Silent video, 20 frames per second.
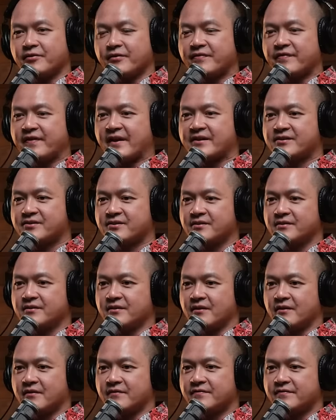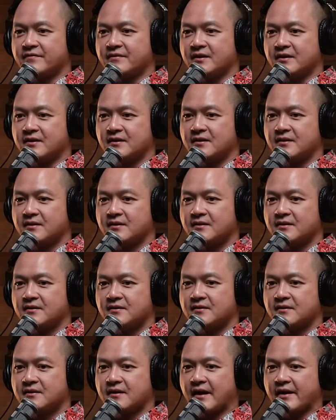a reflection of
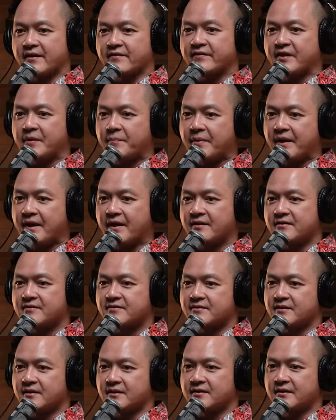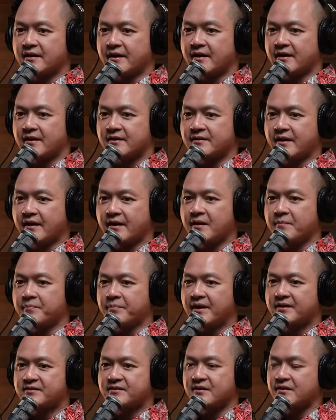the the kind of debates uh, that are
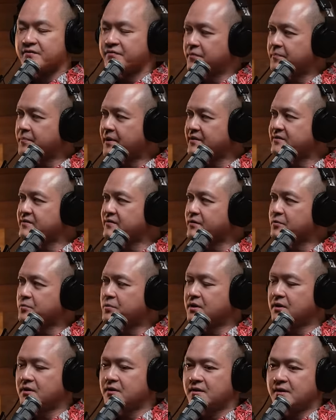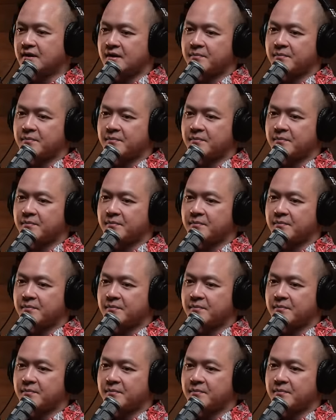taking place in different parts of the world.